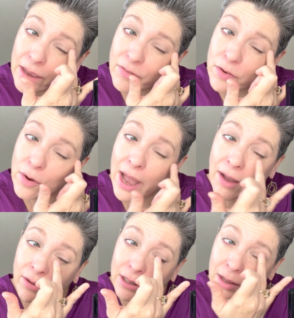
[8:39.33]
If you
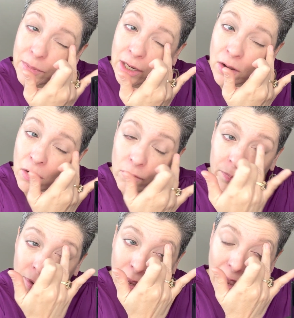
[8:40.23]
have it, let me
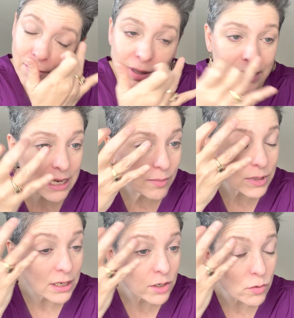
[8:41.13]
know. I've been
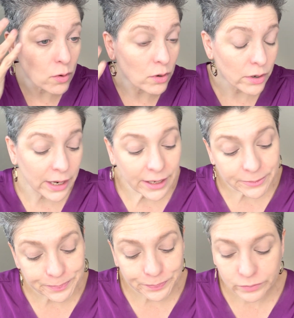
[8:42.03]
tempted to order it,
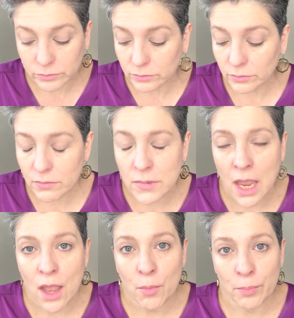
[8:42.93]

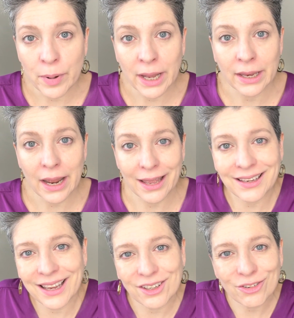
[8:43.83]
but
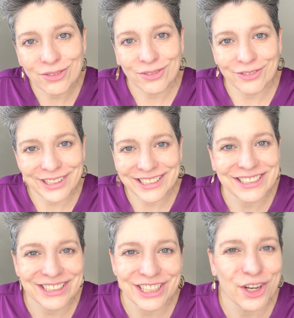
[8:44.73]
I don't
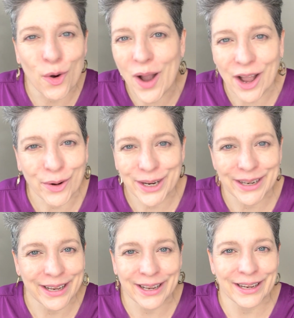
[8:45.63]
necessarily go out at
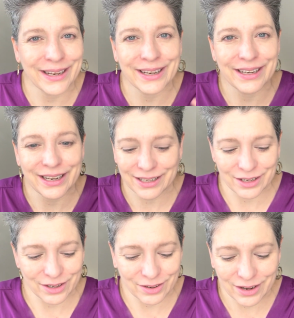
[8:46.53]
night
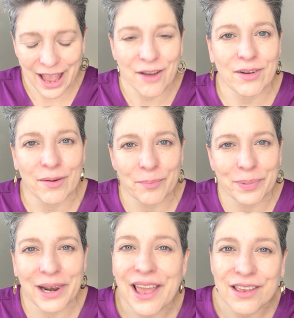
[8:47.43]
and have a
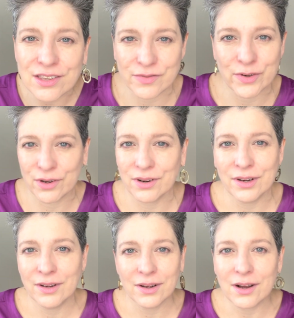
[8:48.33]
place for
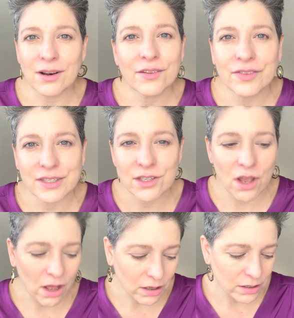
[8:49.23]
all of these
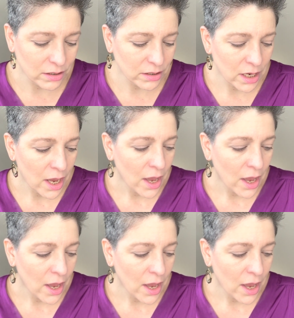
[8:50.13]
colors.